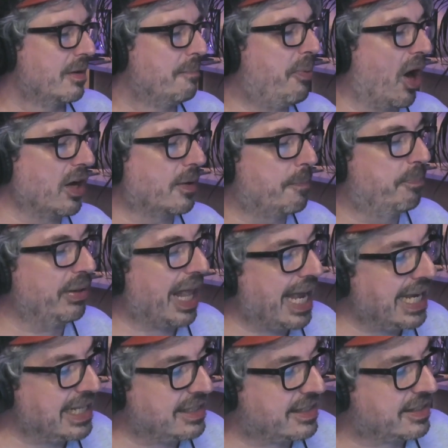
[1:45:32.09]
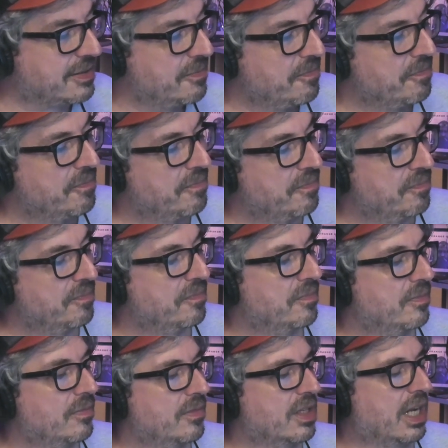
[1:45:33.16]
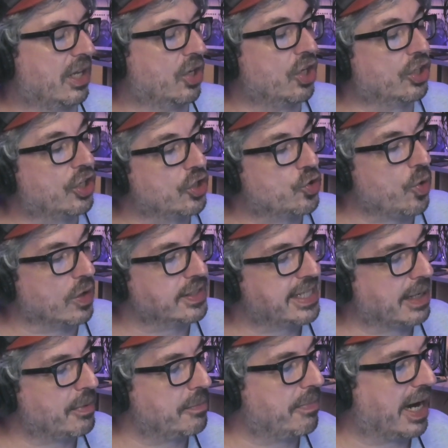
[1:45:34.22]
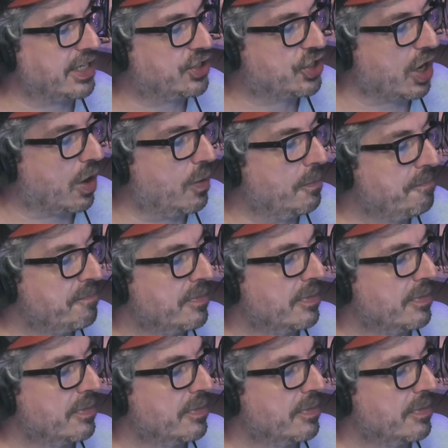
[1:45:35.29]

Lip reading: Punk blades. Get a good control segment by Joe.